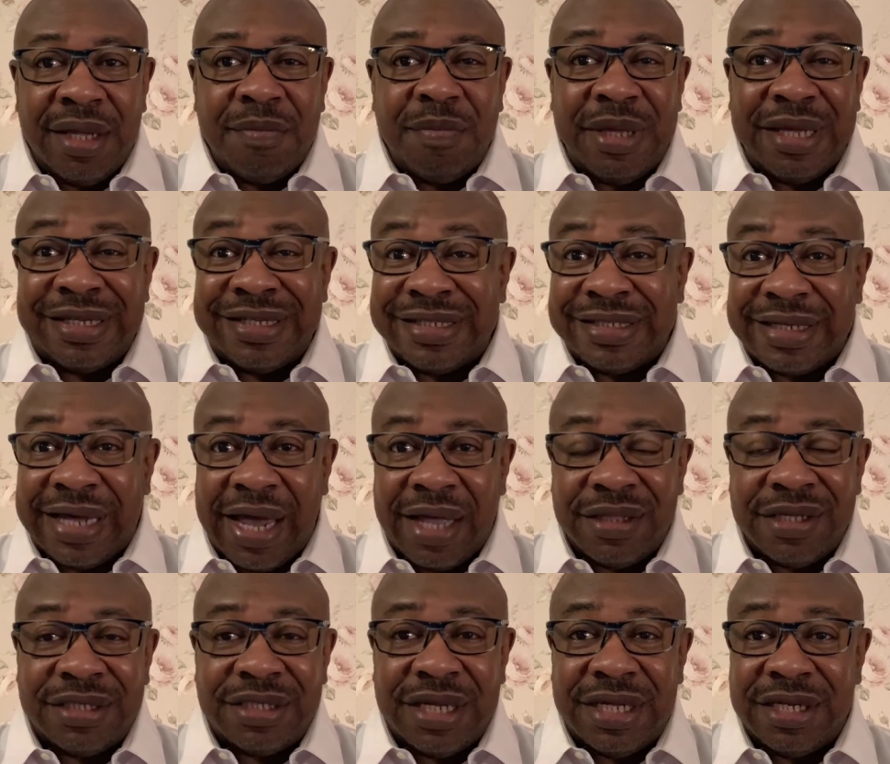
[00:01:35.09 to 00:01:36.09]
being
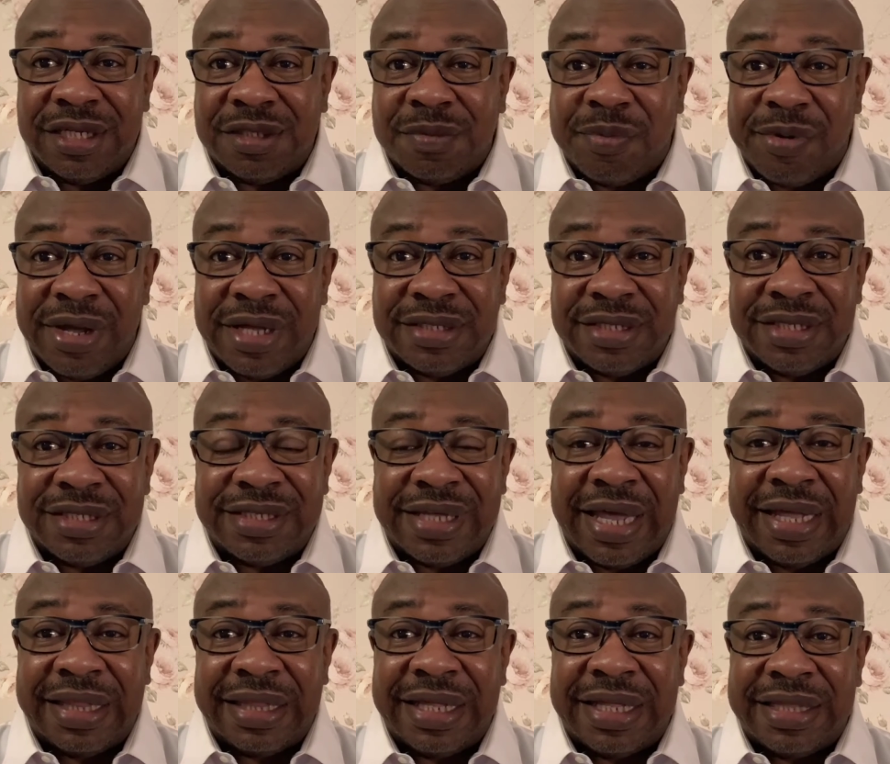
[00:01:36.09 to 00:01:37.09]
silent in His presence
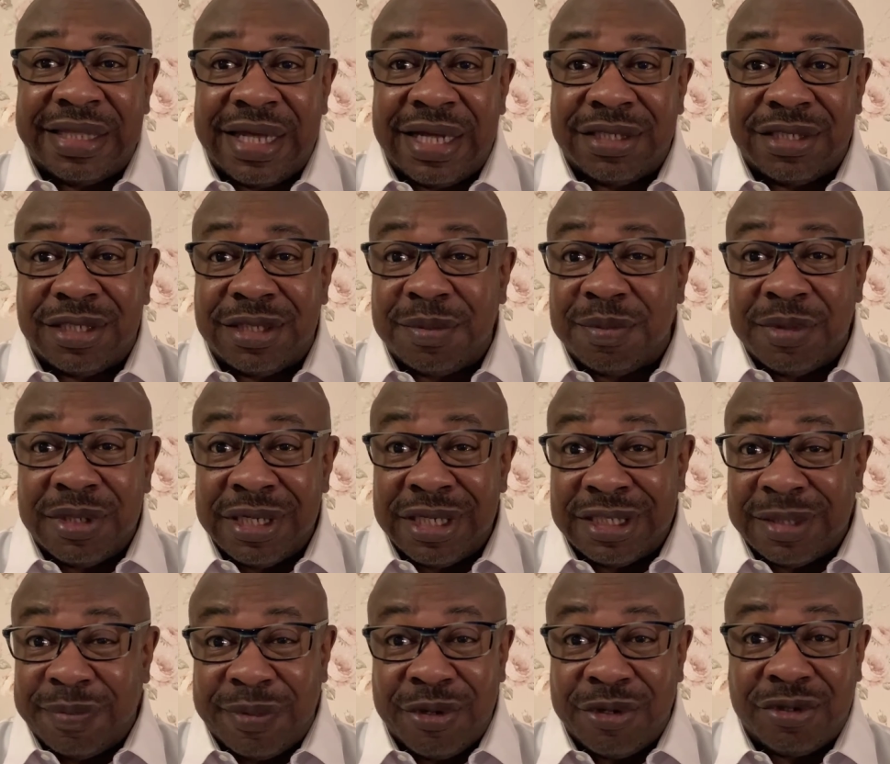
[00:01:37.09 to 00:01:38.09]
and let His
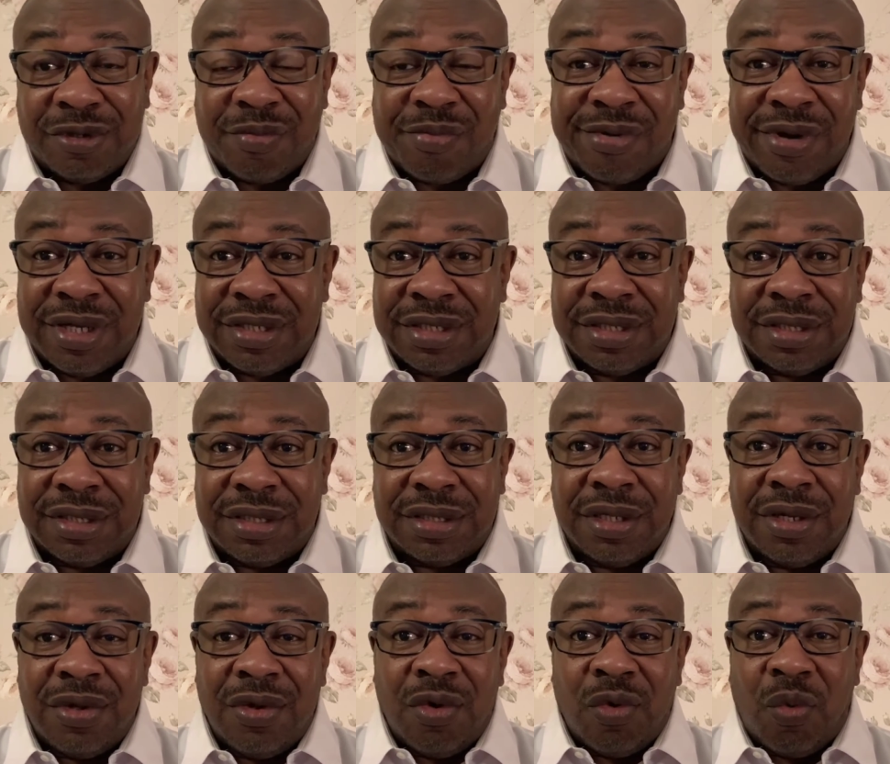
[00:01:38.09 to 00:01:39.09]
spiritual presence
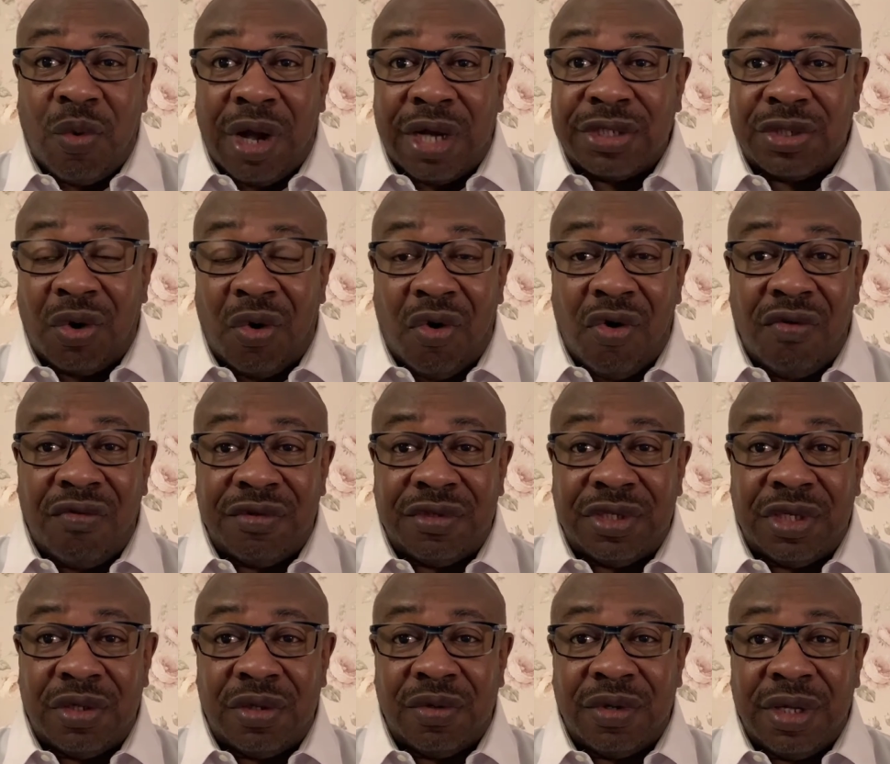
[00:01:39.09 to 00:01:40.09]
wash over
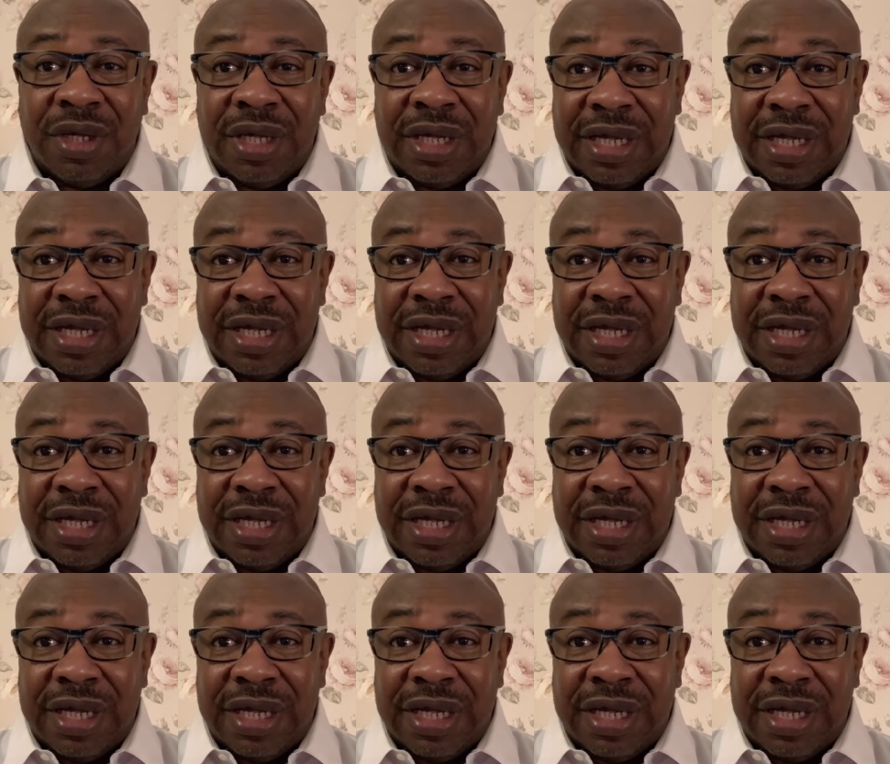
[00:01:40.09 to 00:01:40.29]
to you.